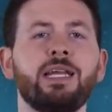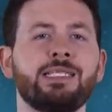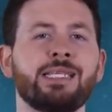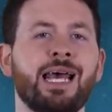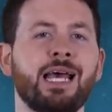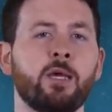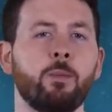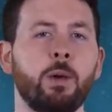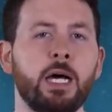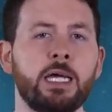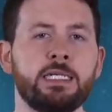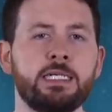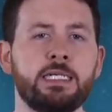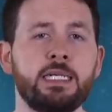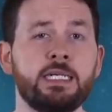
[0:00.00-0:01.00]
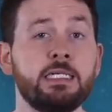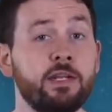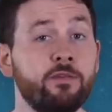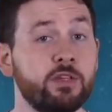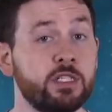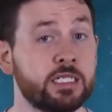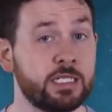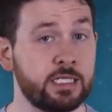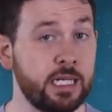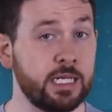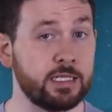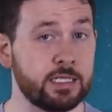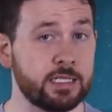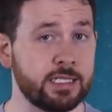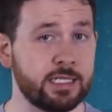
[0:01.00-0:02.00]
attack-minded, he delivered
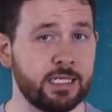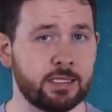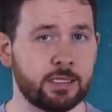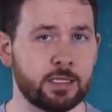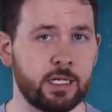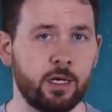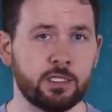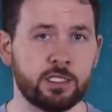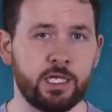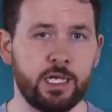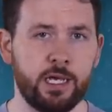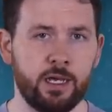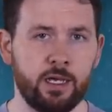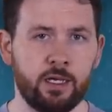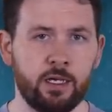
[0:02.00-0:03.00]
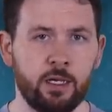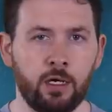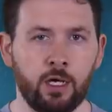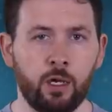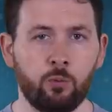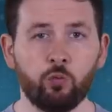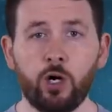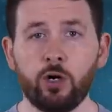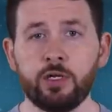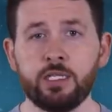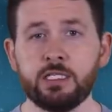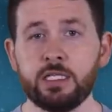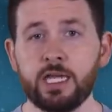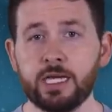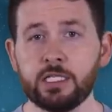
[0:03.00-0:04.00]
6 assists last year, and while
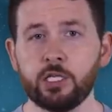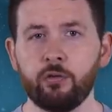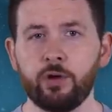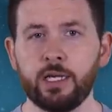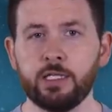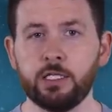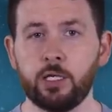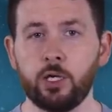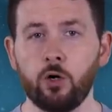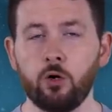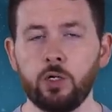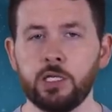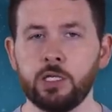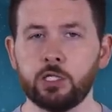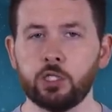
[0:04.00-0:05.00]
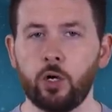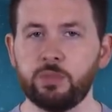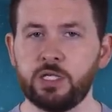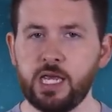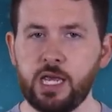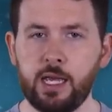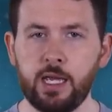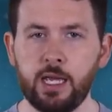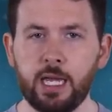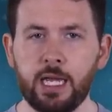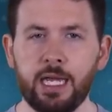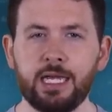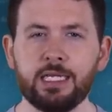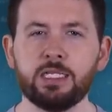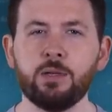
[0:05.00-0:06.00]
he's yet to create a goal in the top tier,
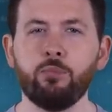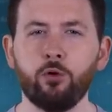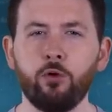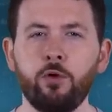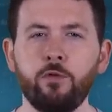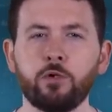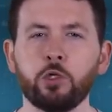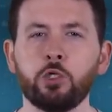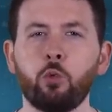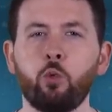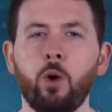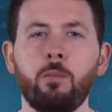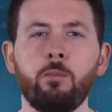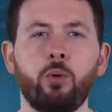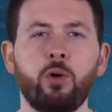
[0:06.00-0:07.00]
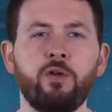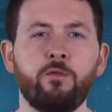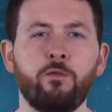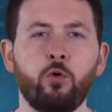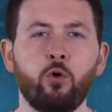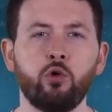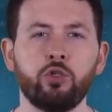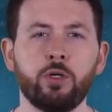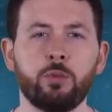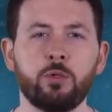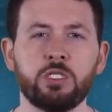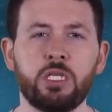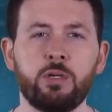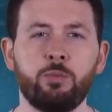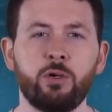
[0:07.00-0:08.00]
he has improved on the 1.4
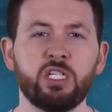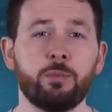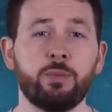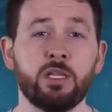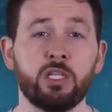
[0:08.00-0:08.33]
dribbles he put up